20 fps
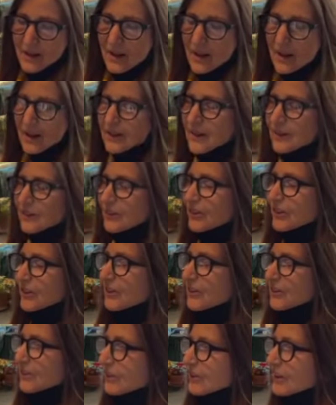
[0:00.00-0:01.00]
And then
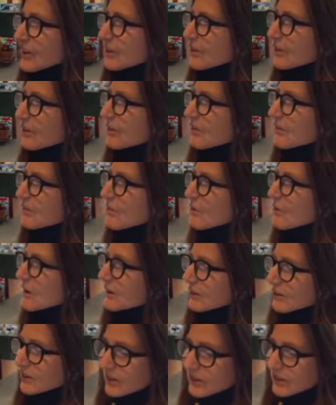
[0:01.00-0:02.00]
Jesus hears the
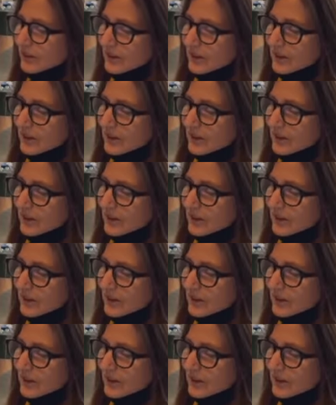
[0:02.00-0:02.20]
voice